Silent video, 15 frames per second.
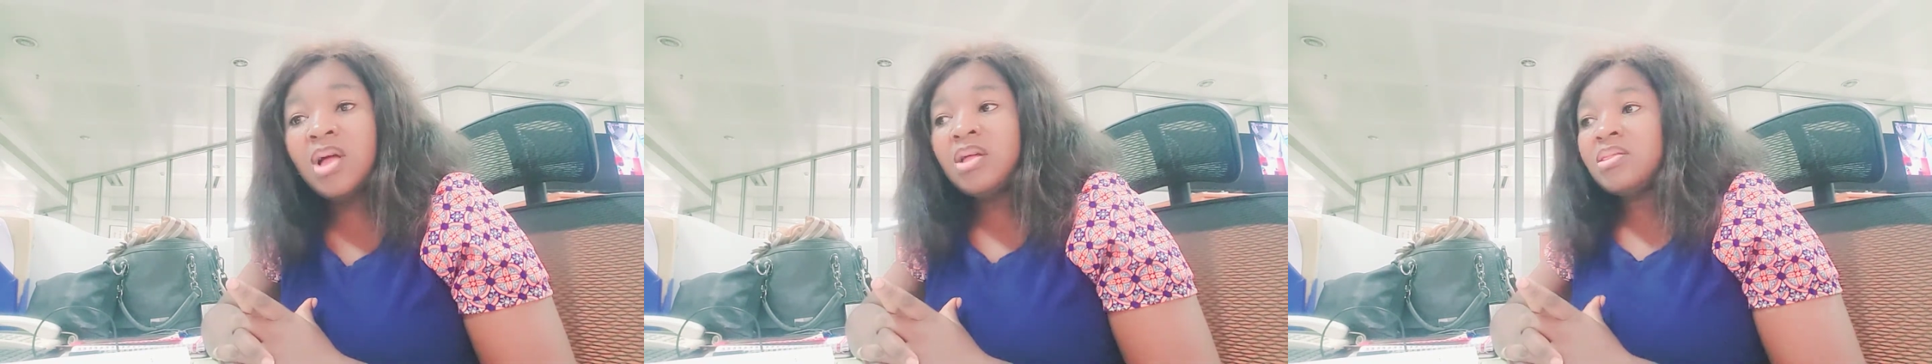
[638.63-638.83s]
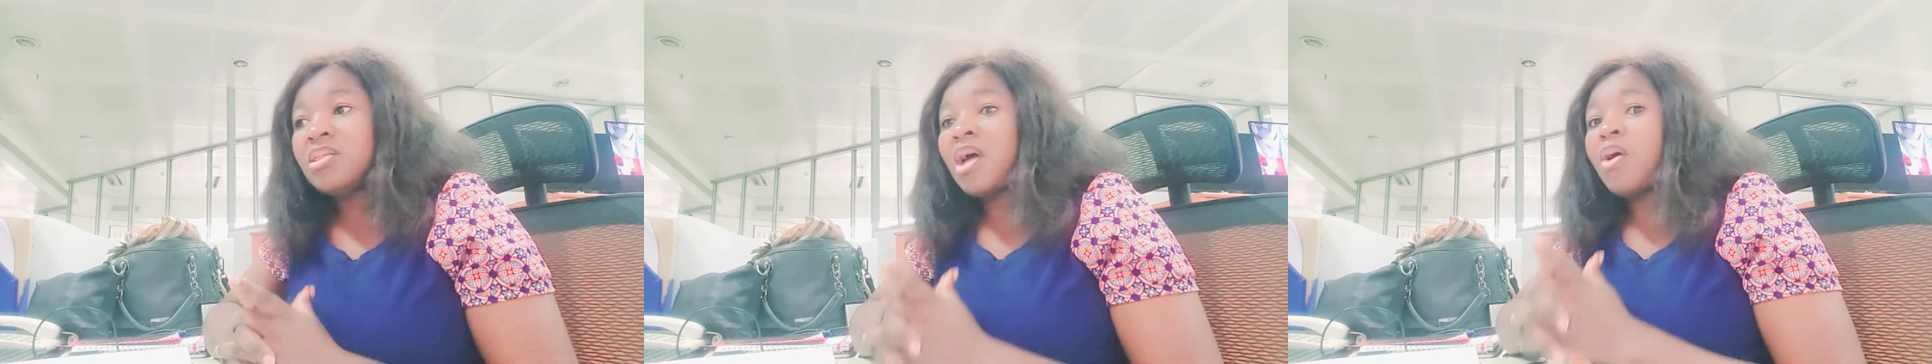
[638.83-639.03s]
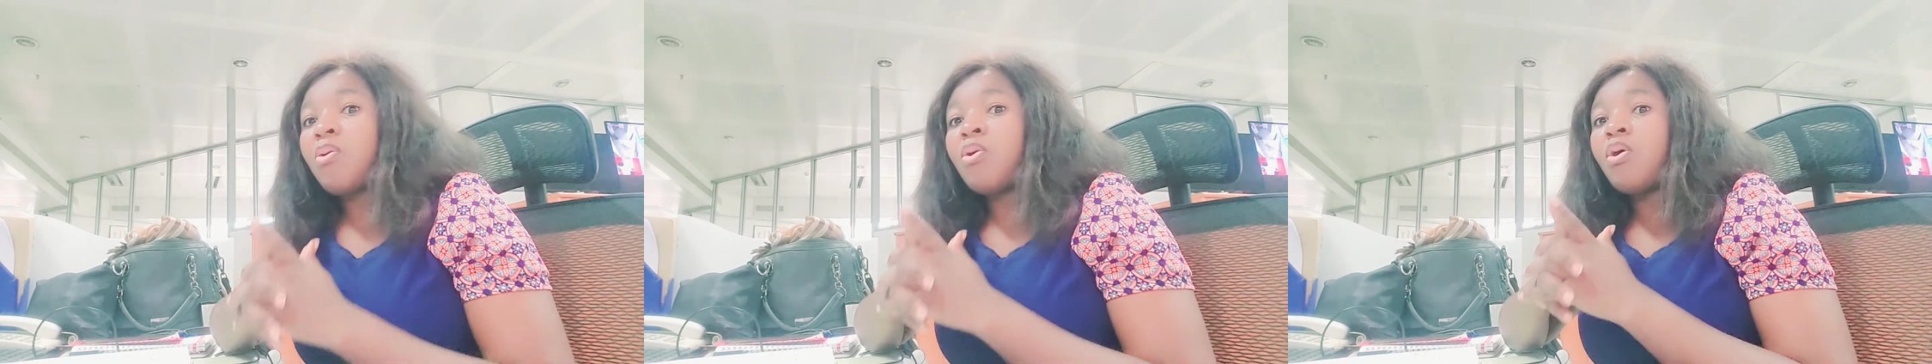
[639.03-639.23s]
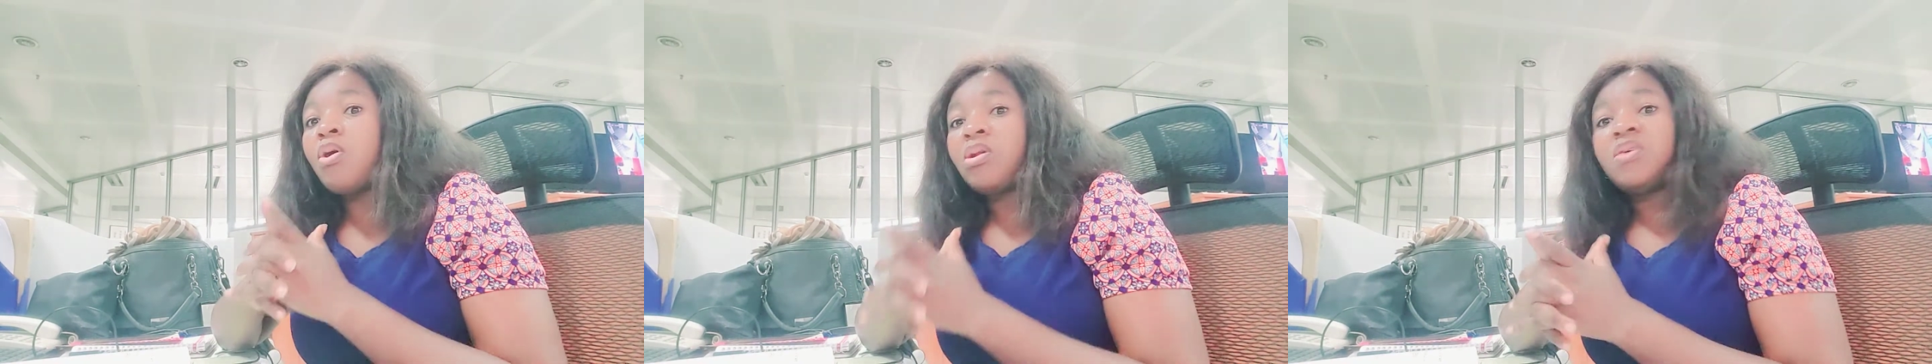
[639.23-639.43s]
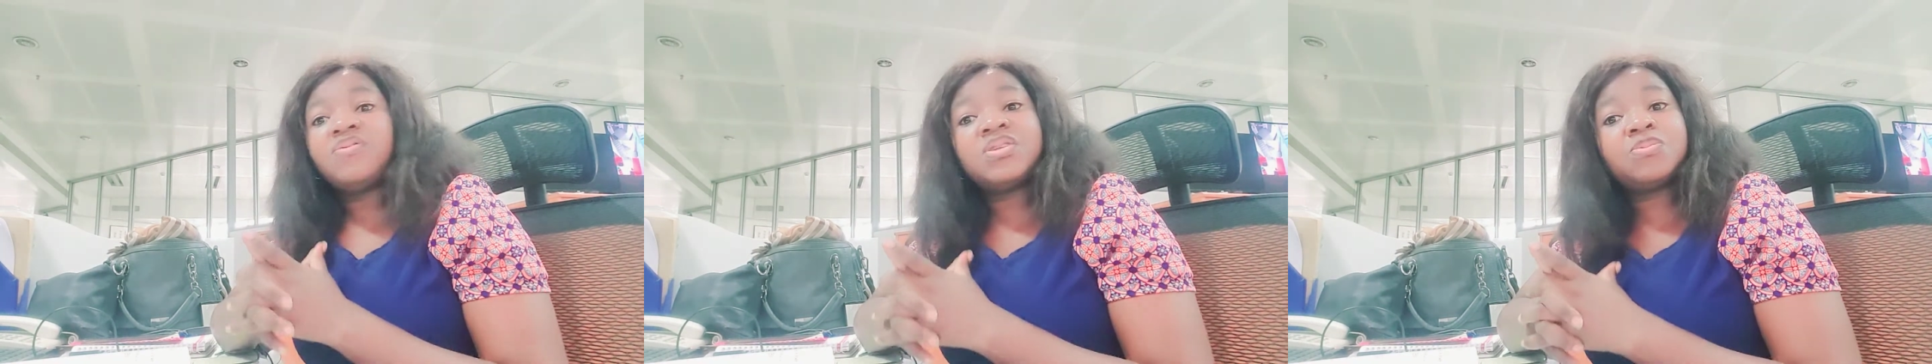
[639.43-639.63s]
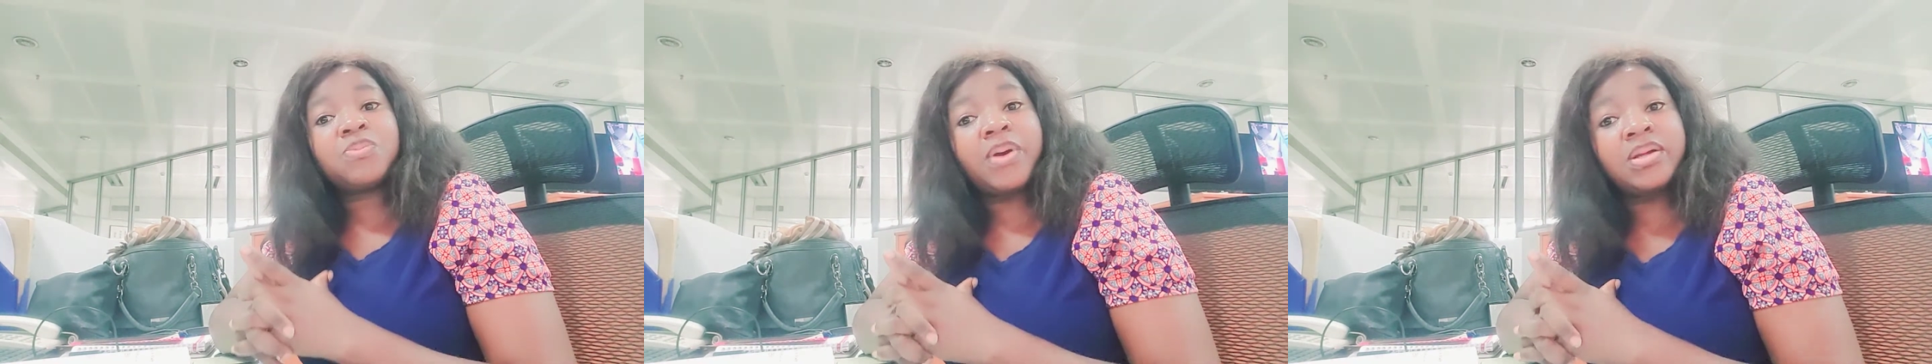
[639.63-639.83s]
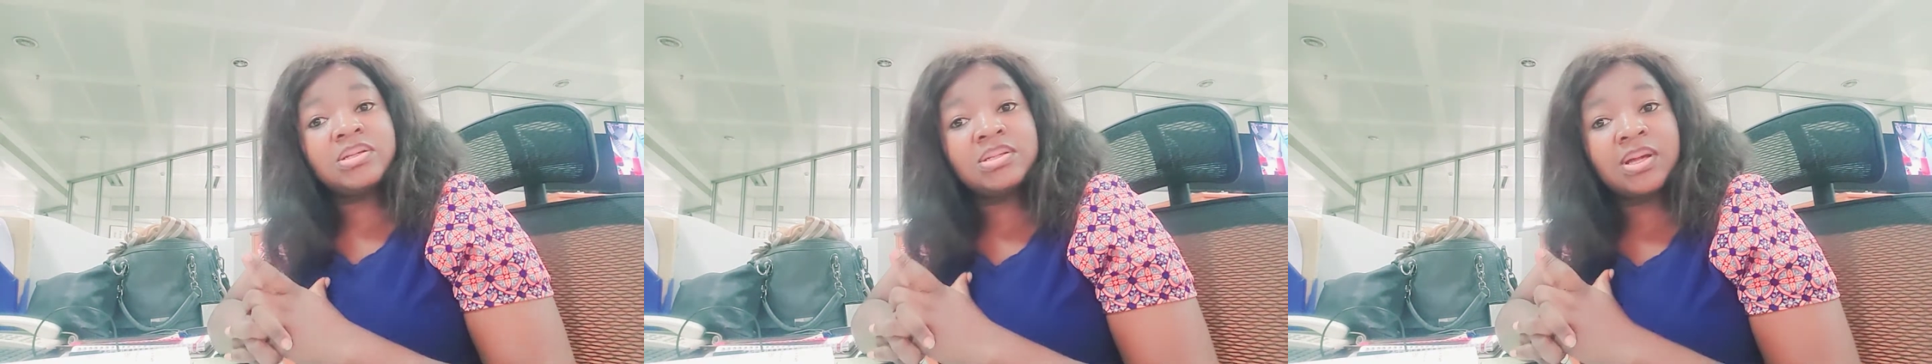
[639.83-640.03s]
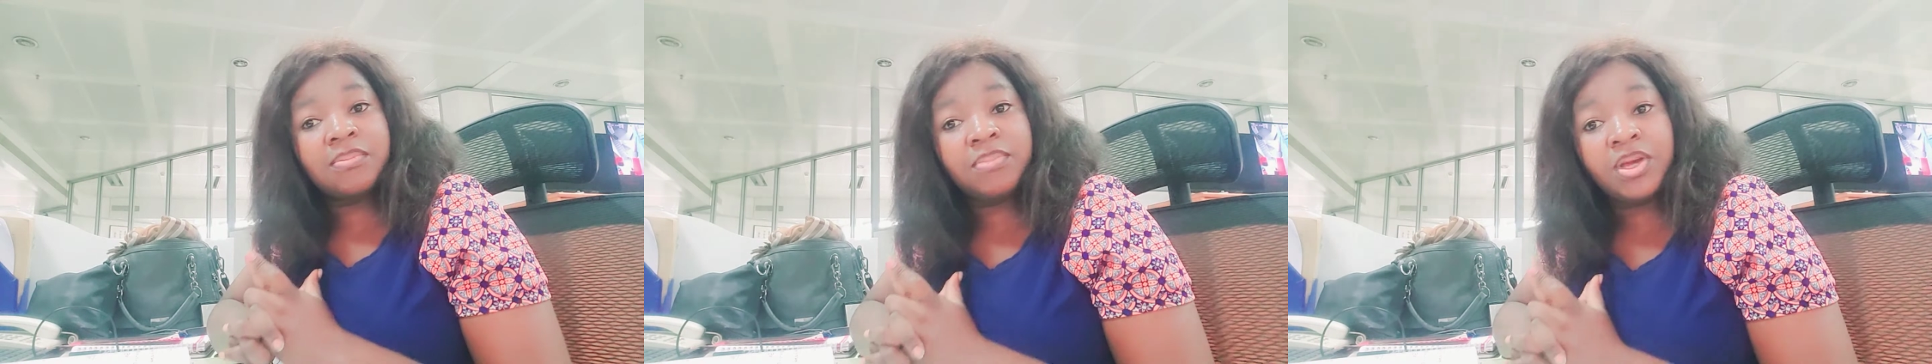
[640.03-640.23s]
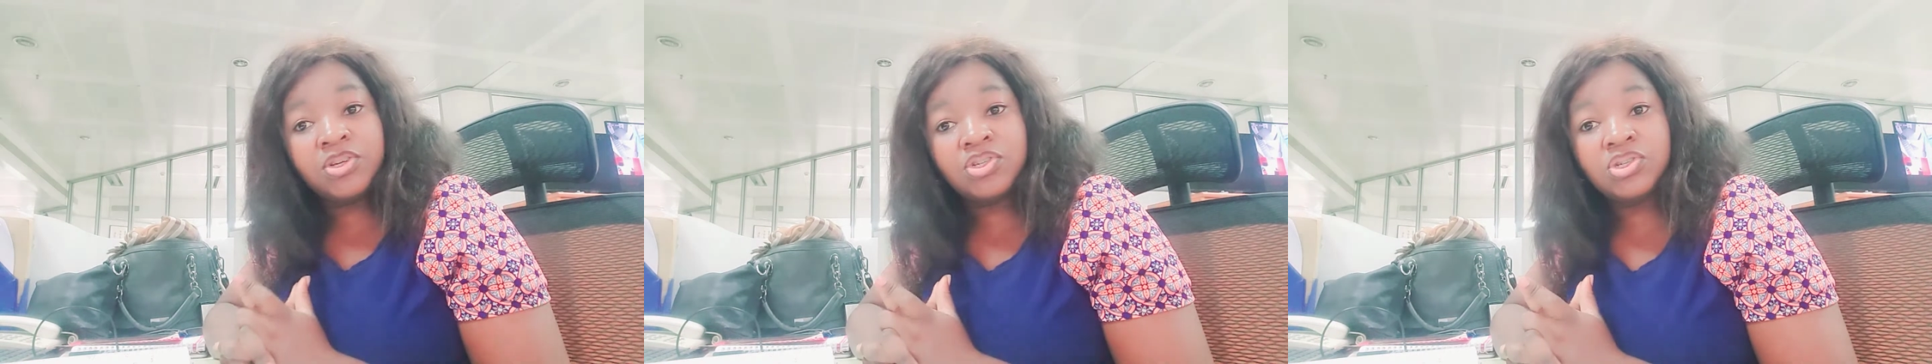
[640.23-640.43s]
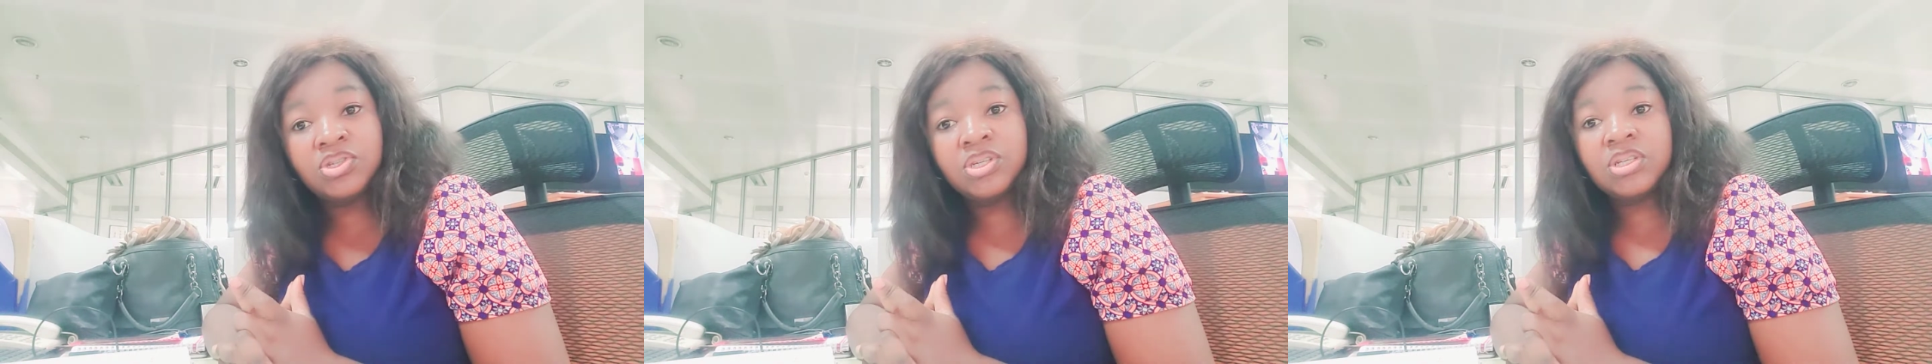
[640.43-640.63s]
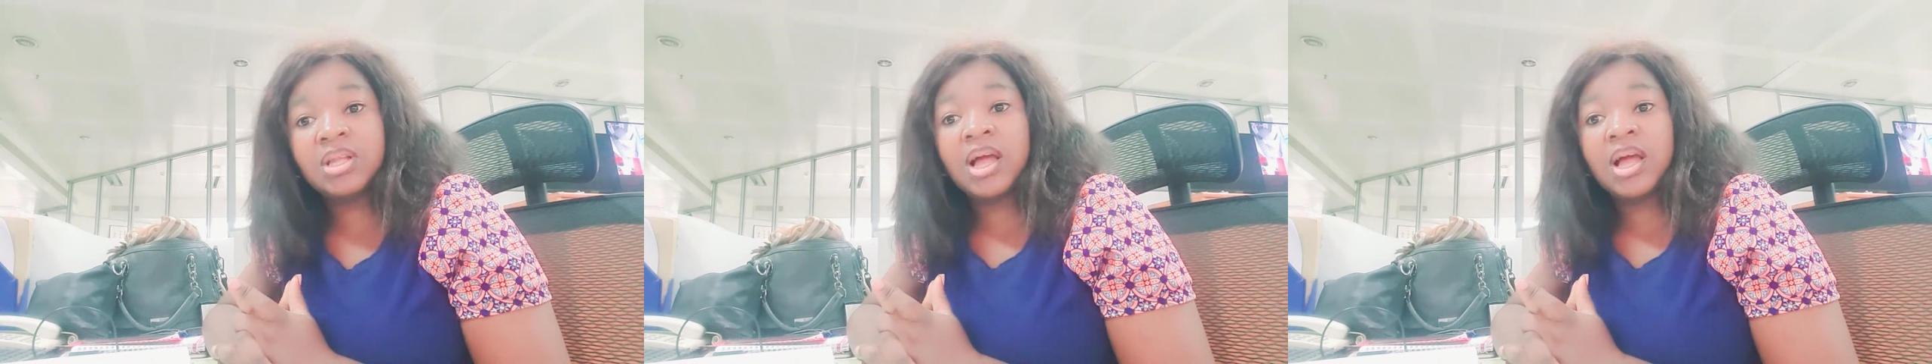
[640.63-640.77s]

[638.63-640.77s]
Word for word: Now, all of these prices I'm mentioning